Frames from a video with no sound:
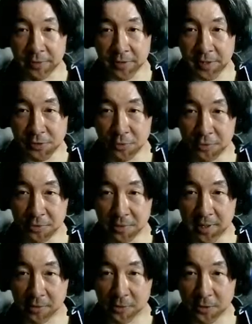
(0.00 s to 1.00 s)
Okay, so
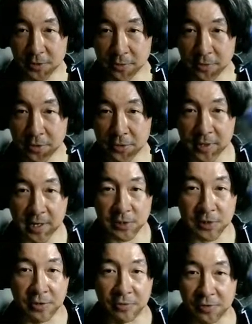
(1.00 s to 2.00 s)
I'll close out the thoughts
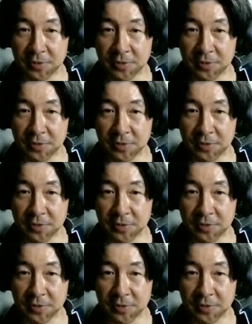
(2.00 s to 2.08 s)
here.